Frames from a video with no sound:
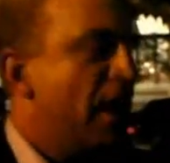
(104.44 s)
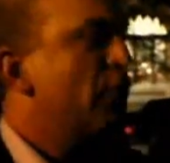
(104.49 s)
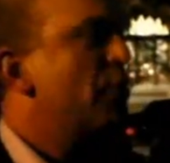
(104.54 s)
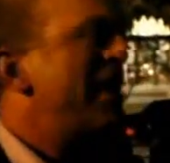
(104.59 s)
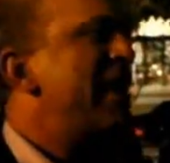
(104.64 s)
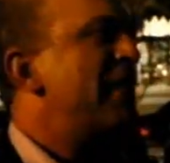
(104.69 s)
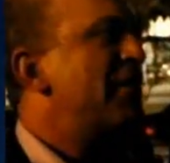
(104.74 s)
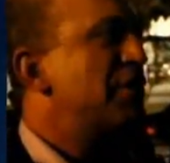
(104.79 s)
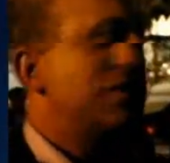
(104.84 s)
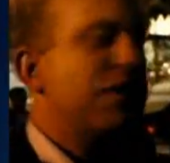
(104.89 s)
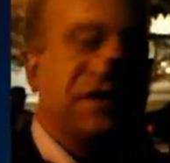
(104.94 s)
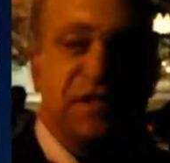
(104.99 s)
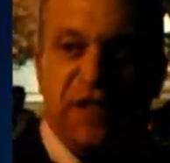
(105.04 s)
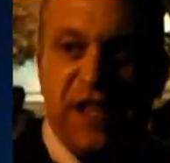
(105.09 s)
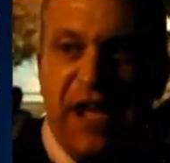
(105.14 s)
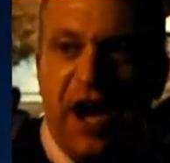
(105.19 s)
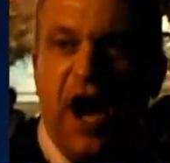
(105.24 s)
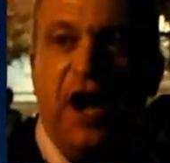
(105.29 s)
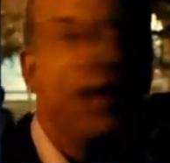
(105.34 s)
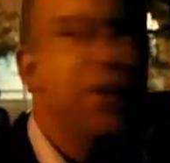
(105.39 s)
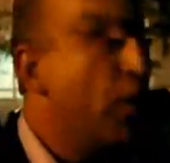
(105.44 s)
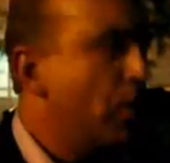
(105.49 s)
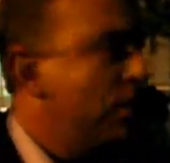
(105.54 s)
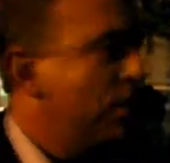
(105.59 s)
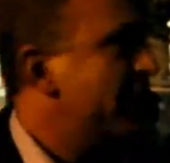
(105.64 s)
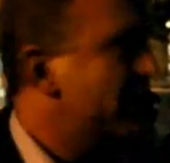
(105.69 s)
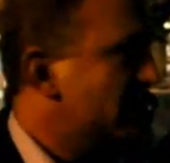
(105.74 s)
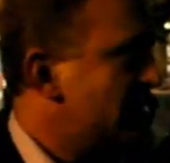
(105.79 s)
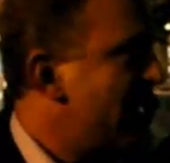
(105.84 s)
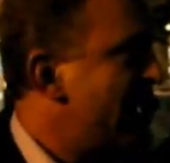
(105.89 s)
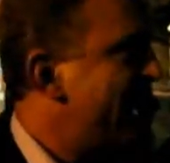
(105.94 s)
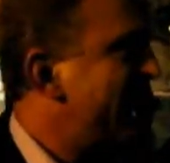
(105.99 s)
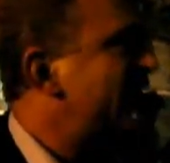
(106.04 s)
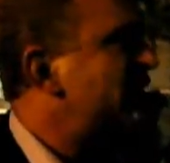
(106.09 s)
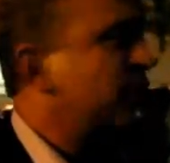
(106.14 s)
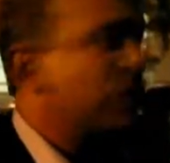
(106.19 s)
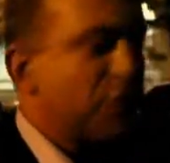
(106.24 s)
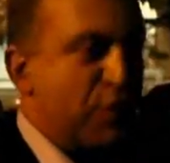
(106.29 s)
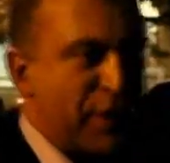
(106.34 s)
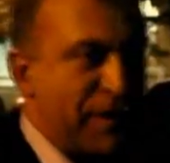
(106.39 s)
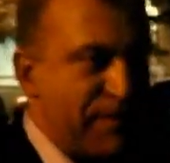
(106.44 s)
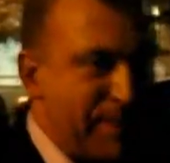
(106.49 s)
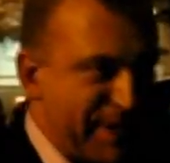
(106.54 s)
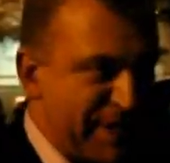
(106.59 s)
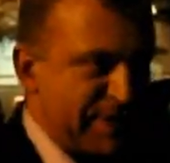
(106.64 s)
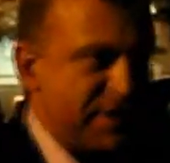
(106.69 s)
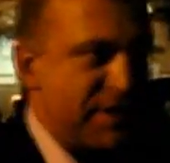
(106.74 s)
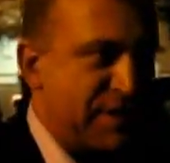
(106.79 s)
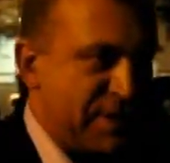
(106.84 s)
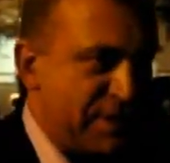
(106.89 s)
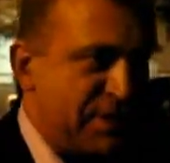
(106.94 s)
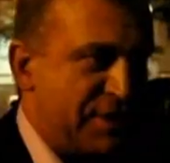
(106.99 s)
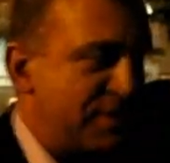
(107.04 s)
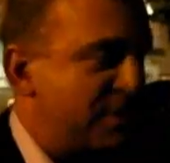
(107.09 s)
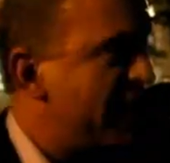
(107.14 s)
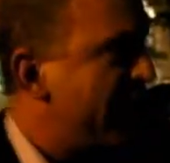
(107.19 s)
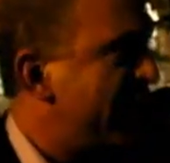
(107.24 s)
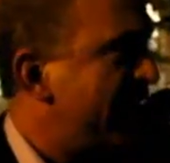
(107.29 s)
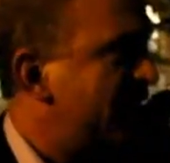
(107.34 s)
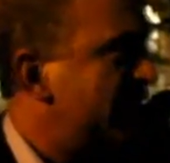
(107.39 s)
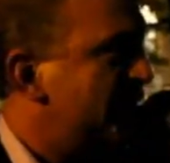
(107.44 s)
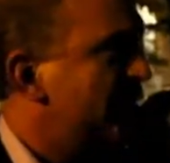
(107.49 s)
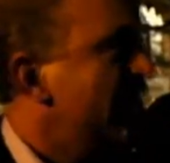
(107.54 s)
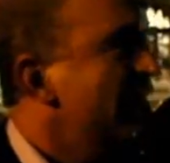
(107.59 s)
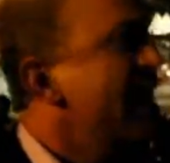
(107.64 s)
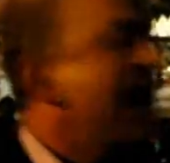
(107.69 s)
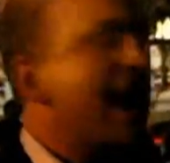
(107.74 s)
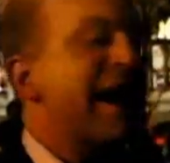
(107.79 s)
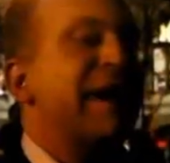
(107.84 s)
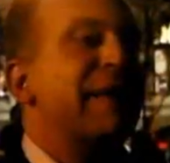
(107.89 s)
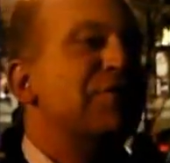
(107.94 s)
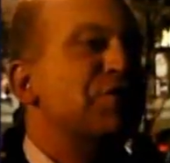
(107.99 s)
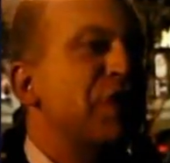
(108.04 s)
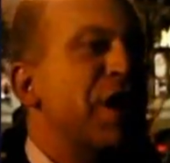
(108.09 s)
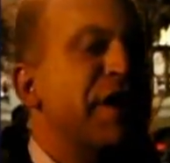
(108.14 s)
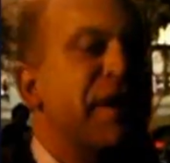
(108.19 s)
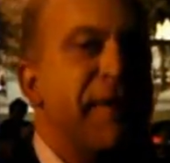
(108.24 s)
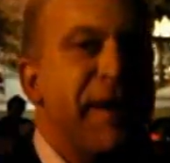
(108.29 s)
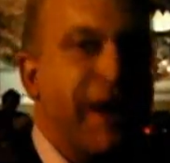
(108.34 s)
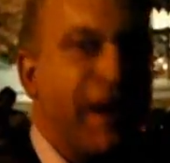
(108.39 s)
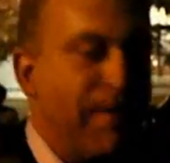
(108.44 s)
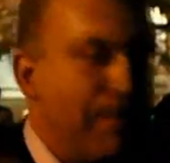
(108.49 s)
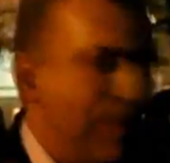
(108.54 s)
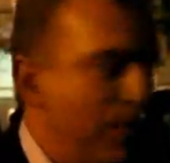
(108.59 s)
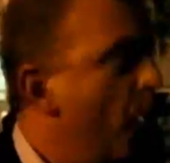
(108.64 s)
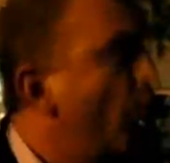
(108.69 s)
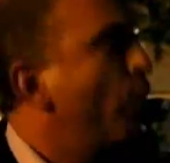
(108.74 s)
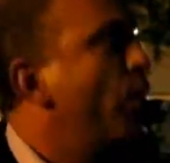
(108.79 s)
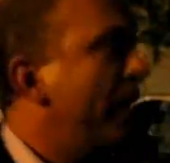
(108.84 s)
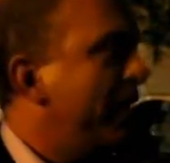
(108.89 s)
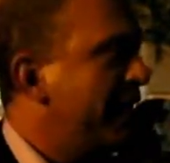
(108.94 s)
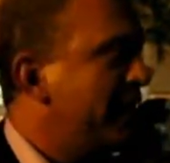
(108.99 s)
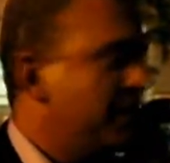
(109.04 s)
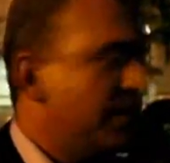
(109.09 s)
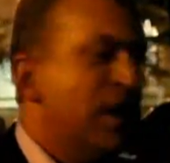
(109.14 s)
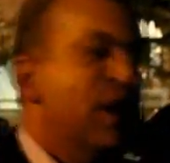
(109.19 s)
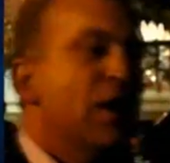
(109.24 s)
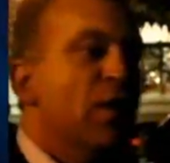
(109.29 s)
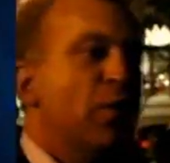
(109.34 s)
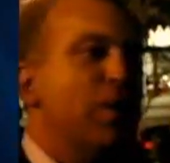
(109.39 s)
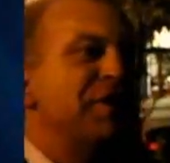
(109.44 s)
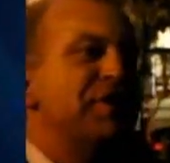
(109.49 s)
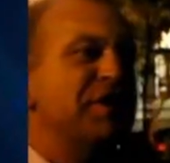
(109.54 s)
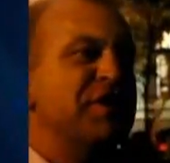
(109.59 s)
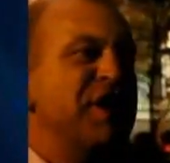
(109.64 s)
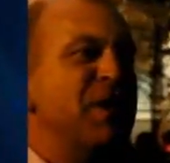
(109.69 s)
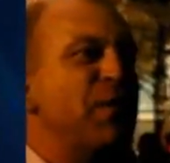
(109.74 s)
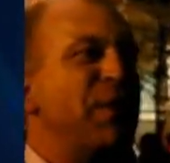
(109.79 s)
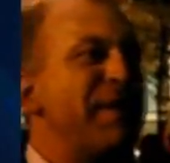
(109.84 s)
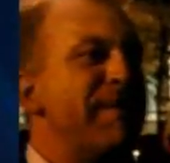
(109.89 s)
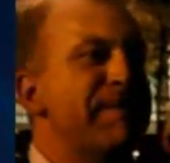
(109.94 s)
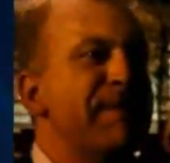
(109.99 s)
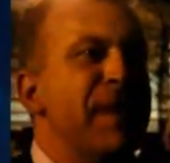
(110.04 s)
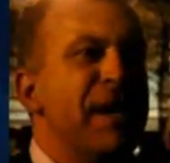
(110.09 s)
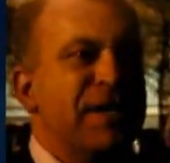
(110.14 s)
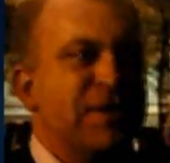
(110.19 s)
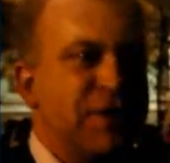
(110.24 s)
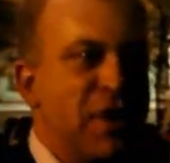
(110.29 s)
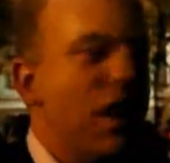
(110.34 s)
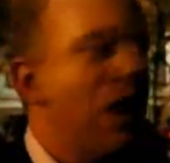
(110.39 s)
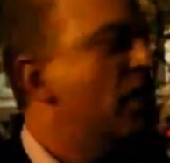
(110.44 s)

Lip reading: around the unholy alliance between business and state, and I'm trying to make a point, which is that we must